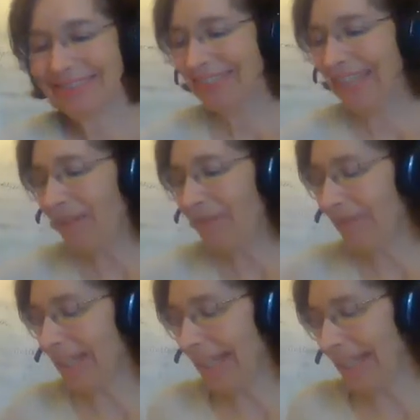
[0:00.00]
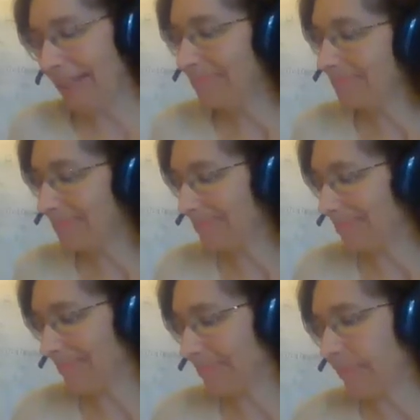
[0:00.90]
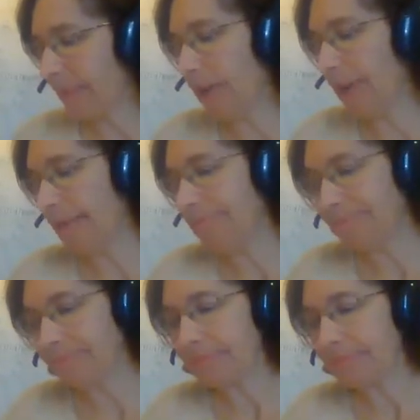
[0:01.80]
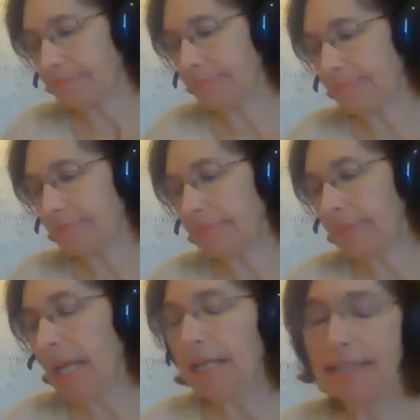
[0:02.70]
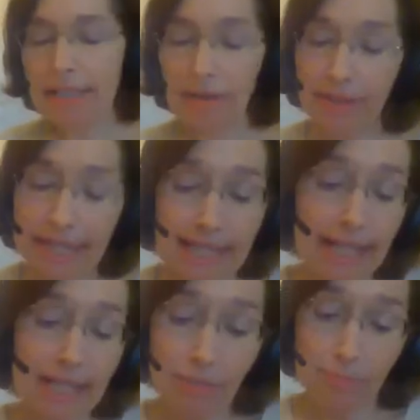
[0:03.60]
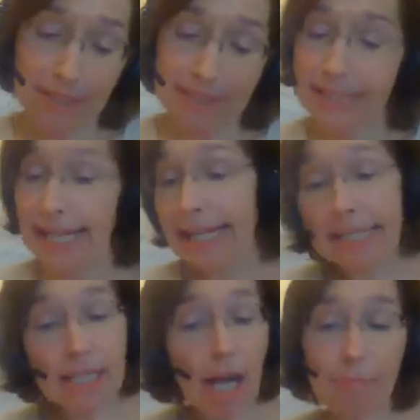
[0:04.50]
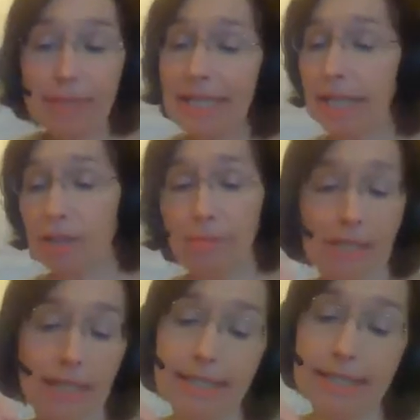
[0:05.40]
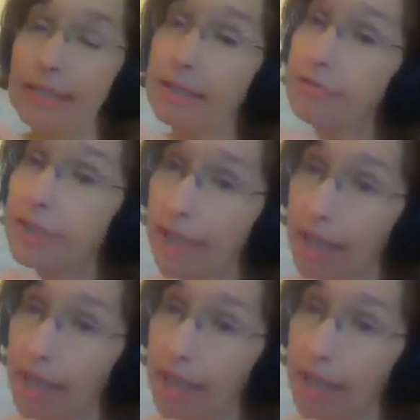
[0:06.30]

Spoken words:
How fun. Okay. So then you pick the next topic and you pick a different